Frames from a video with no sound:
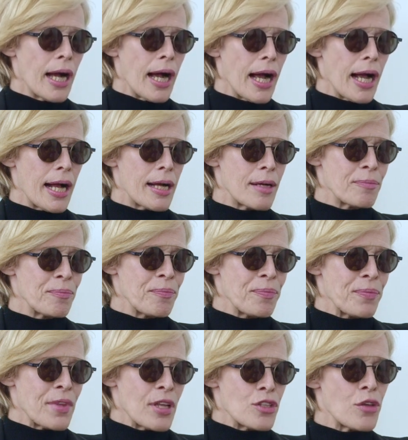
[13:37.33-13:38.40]
um,
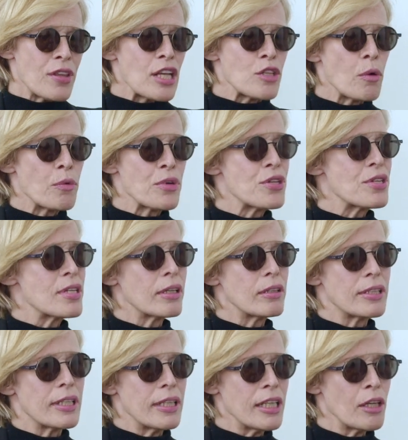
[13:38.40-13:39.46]
so that's what we're still
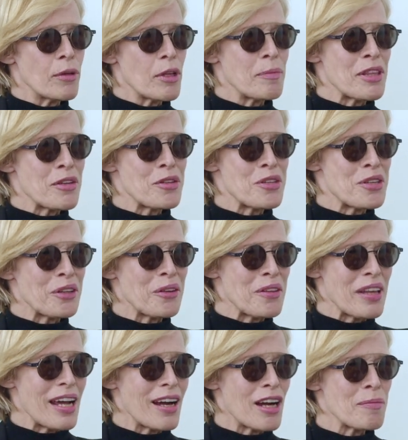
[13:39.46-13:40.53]
dealing with. I mean, they're still there.